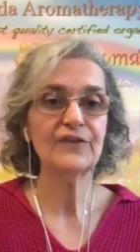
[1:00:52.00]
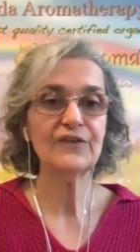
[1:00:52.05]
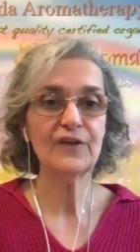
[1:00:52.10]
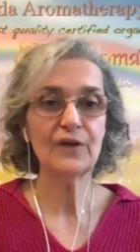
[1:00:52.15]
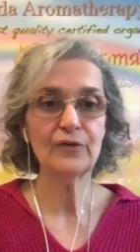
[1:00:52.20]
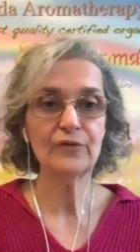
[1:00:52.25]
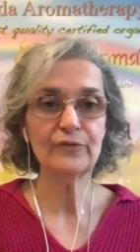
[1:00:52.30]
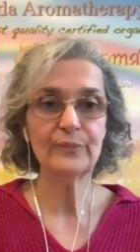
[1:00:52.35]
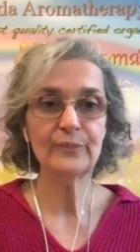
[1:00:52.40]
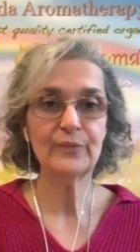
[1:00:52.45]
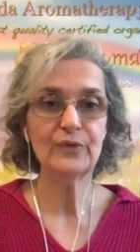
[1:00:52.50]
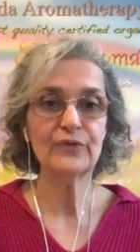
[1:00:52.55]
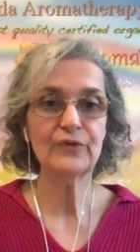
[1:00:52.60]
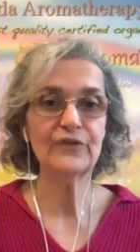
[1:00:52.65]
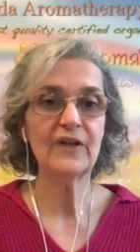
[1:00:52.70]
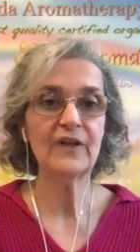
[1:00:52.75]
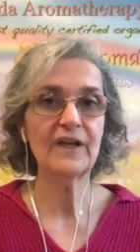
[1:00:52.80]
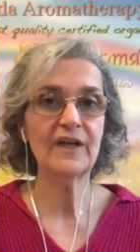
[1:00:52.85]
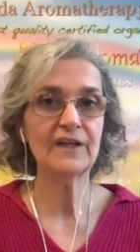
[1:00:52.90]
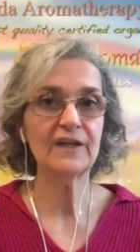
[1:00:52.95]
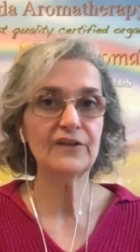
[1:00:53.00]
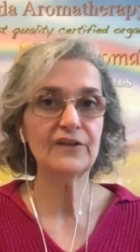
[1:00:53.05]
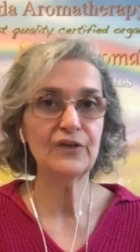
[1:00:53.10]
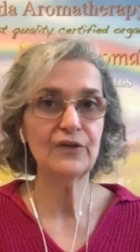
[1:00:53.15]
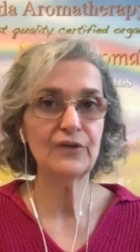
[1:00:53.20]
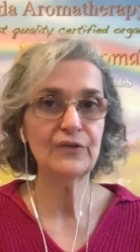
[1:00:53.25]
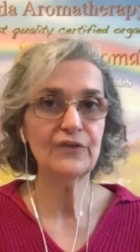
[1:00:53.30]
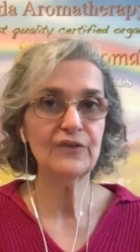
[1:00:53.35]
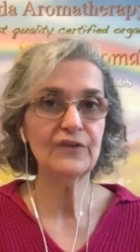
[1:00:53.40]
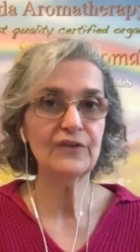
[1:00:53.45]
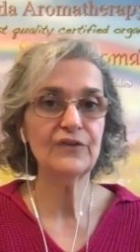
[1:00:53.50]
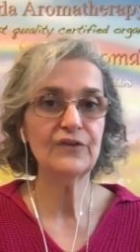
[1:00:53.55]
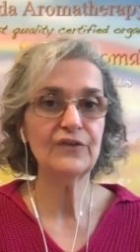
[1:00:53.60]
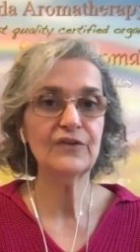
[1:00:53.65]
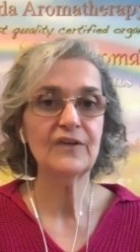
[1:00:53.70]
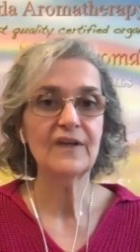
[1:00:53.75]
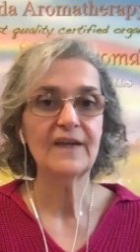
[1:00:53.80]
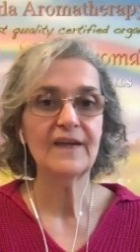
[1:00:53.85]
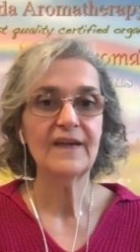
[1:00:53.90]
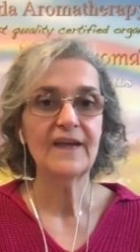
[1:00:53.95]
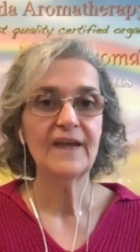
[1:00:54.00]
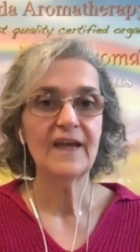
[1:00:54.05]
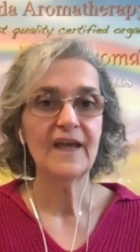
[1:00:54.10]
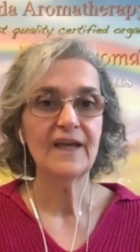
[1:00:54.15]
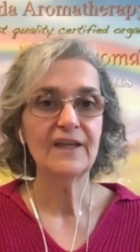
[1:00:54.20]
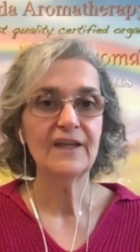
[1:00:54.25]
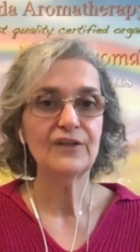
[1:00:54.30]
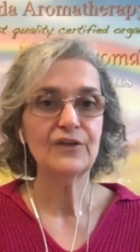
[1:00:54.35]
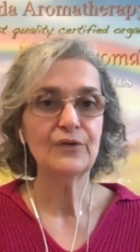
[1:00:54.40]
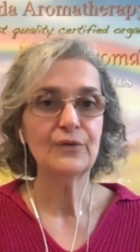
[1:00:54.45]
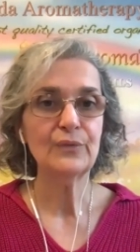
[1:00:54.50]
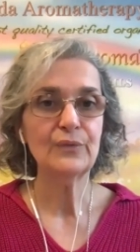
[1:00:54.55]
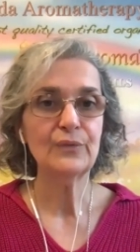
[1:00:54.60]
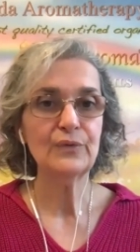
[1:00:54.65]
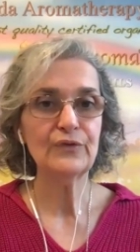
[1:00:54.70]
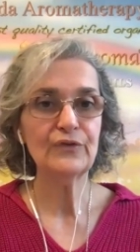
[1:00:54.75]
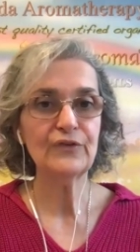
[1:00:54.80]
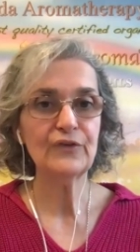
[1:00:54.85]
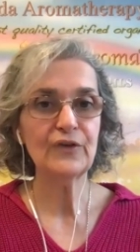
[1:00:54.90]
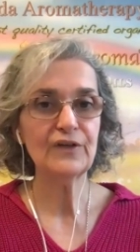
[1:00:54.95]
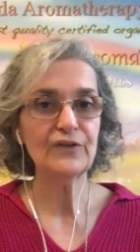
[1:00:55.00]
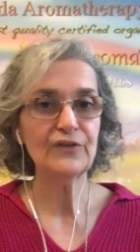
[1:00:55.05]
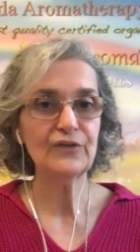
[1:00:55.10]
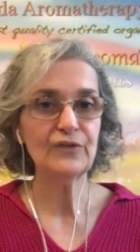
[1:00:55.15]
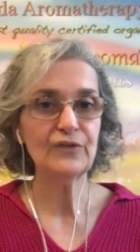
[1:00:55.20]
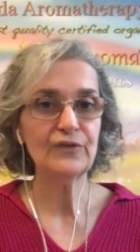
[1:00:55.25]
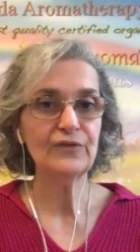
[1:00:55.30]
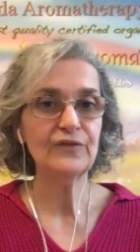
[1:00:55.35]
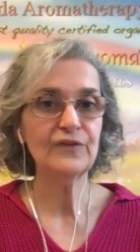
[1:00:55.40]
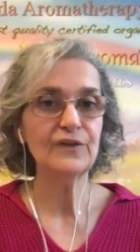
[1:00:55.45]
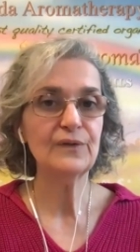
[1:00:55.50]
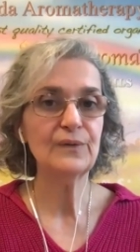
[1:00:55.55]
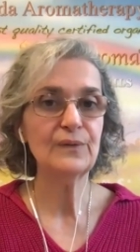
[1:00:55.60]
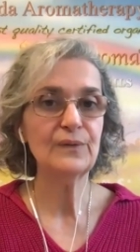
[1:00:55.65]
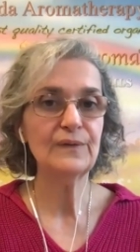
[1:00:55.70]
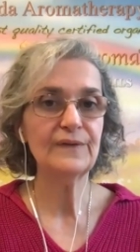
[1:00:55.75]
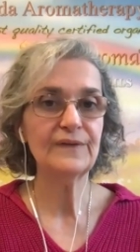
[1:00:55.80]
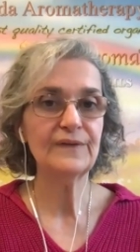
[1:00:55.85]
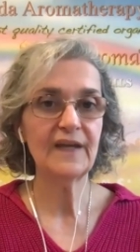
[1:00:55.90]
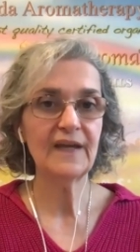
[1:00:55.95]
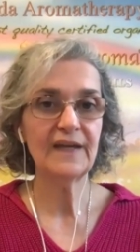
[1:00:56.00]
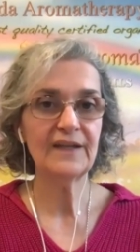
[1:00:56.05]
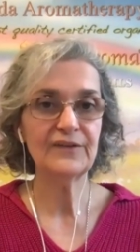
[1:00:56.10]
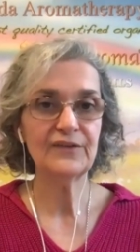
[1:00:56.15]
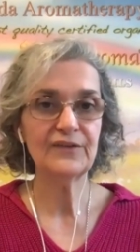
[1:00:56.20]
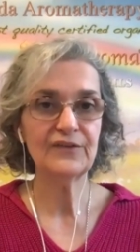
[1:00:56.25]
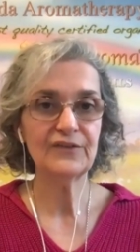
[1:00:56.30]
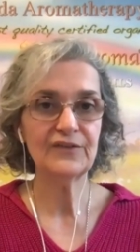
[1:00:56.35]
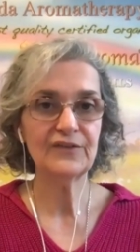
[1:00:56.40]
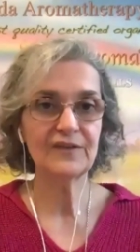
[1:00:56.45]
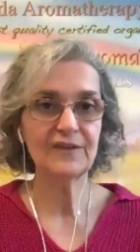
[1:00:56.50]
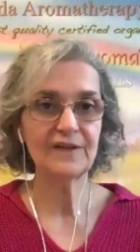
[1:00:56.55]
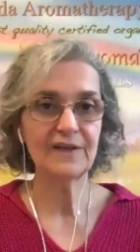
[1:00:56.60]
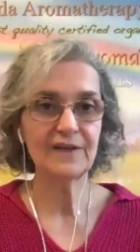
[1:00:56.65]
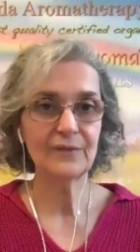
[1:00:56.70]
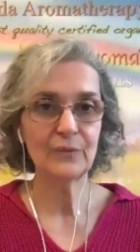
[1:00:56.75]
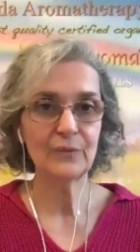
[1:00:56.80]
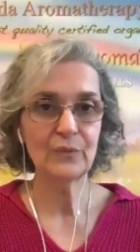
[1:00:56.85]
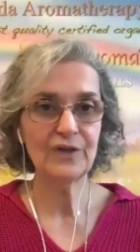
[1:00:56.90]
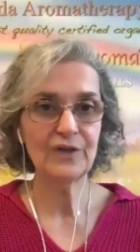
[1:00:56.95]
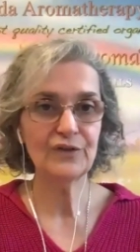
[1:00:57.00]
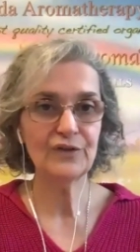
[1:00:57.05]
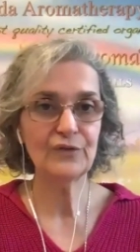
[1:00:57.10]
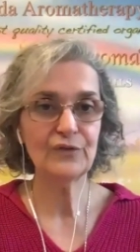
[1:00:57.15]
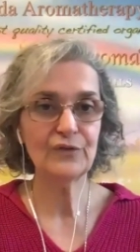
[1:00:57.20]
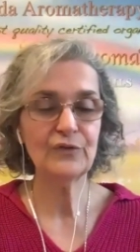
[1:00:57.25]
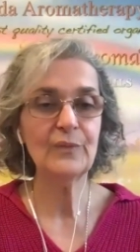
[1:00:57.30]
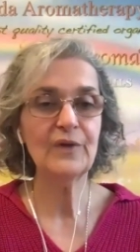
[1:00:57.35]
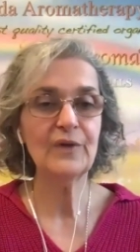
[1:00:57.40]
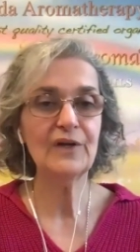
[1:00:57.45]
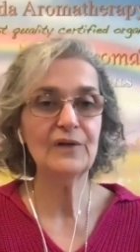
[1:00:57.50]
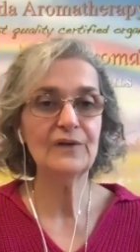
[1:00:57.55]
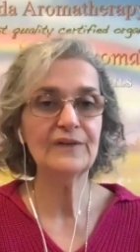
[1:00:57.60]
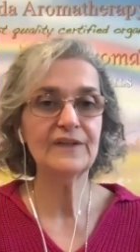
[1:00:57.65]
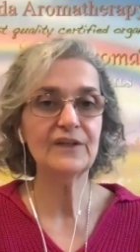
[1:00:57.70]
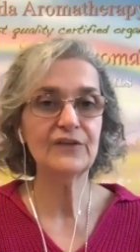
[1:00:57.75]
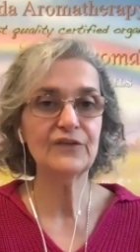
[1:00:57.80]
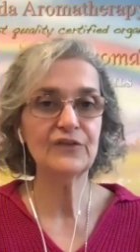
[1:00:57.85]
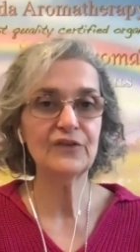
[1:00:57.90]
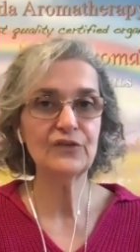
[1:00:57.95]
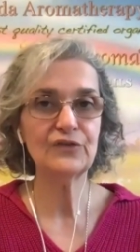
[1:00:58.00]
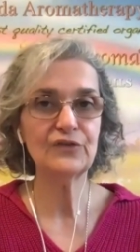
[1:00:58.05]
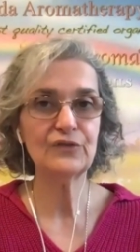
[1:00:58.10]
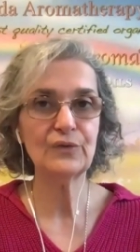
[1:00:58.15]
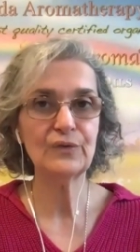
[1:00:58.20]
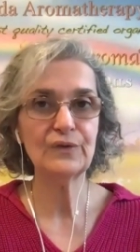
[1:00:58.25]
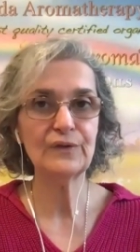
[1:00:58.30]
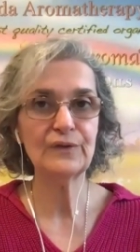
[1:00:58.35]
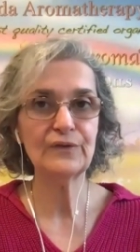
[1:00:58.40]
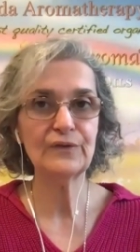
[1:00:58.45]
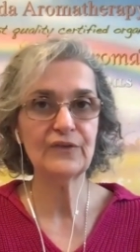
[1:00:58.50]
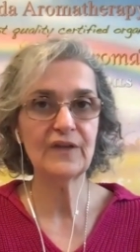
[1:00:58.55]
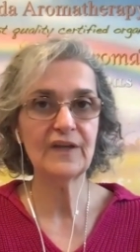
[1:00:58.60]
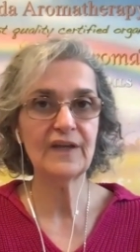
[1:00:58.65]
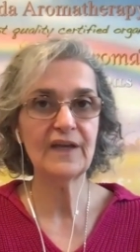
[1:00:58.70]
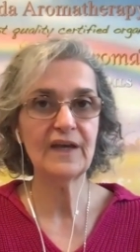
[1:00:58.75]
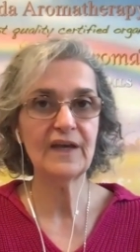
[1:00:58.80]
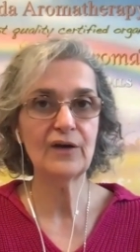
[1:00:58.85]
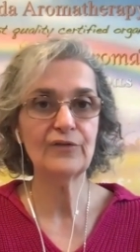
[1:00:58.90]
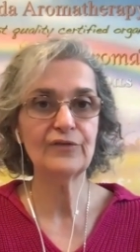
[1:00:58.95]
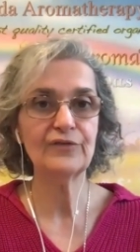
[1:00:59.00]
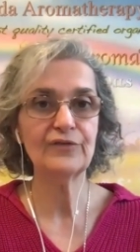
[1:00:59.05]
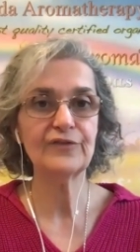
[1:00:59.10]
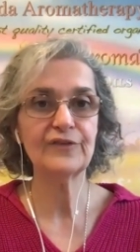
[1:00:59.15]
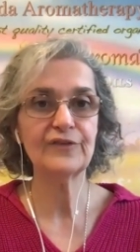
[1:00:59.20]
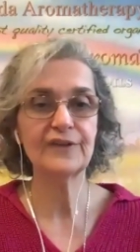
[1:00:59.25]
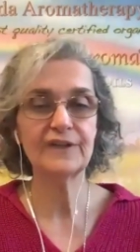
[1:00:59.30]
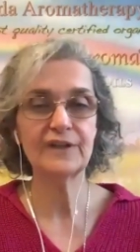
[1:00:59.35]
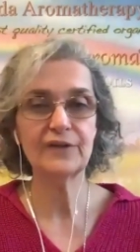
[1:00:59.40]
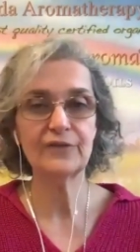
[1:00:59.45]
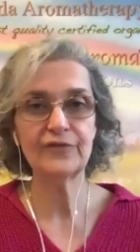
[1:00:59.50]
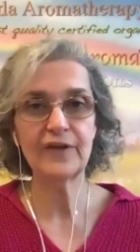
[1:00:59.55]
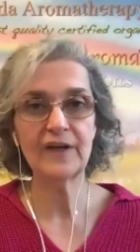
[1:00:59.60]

self-pulse diagnosis, and you will start to feel that when you smell the essential oils, they have an